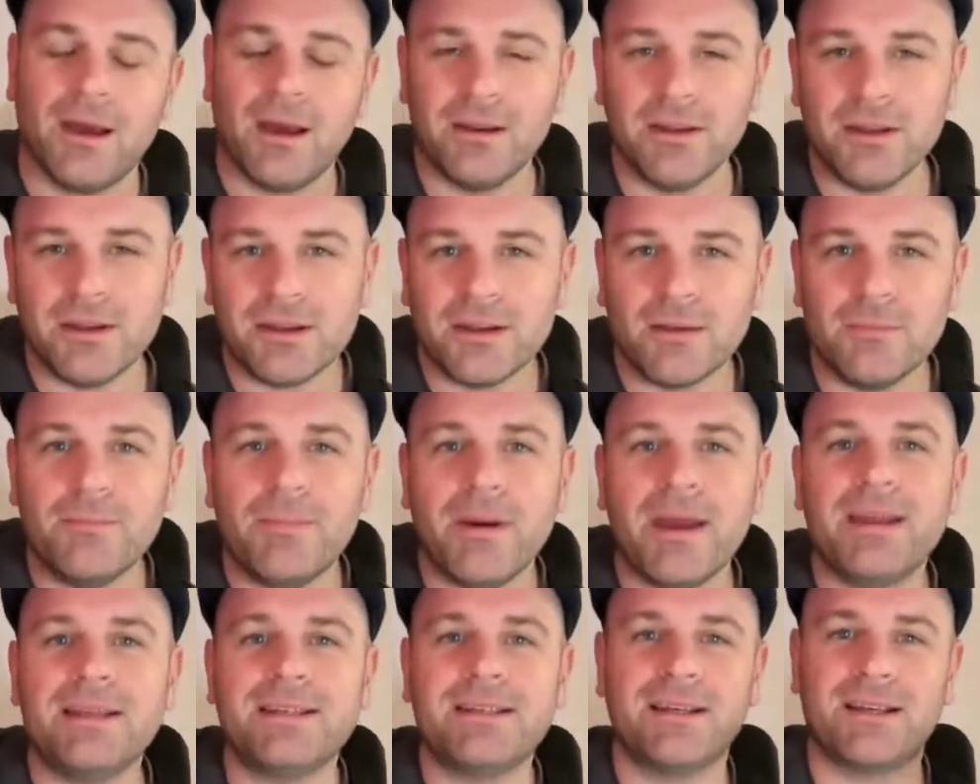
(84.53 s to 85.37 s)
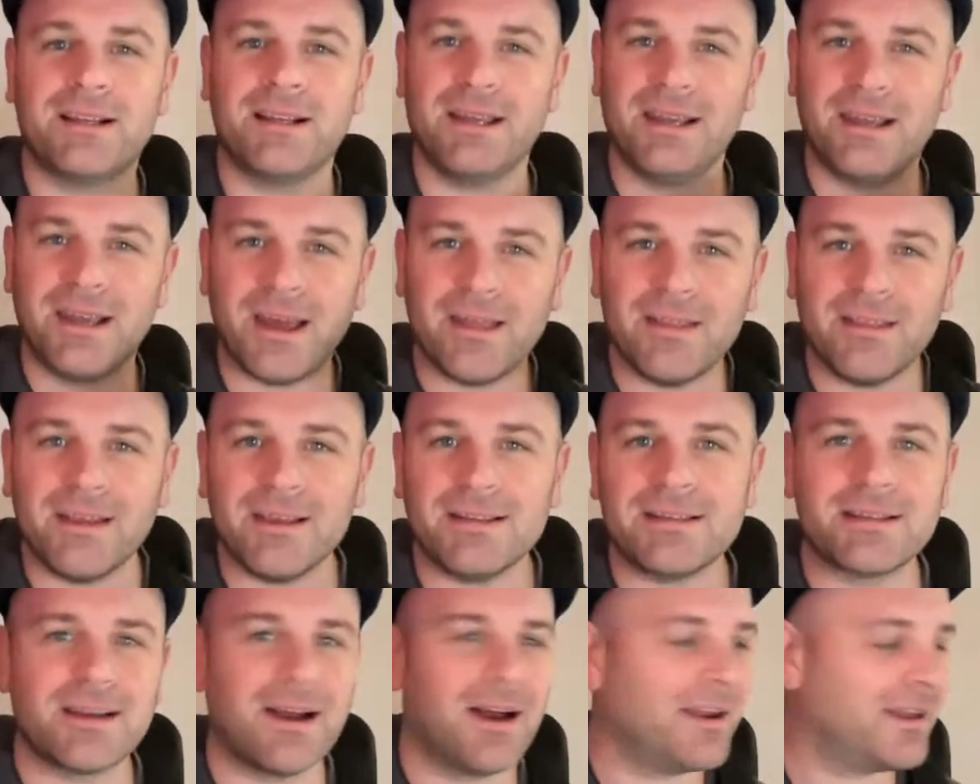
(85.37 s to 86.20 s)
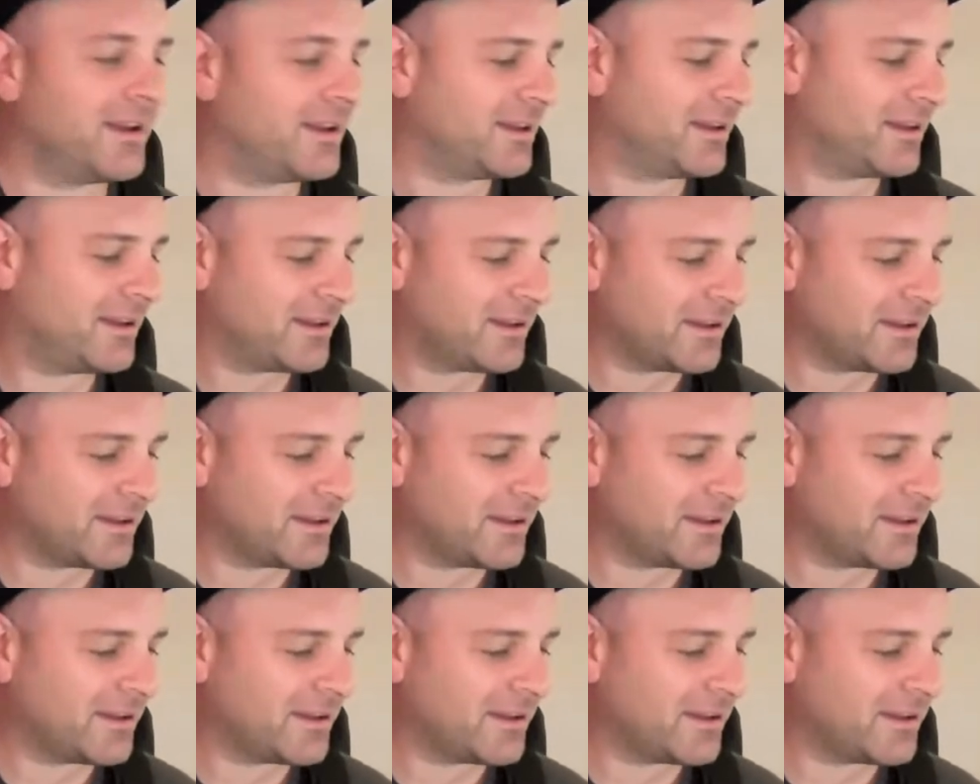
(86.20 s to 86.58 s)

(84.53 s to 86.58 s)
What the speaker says: And you can basically get this kind of...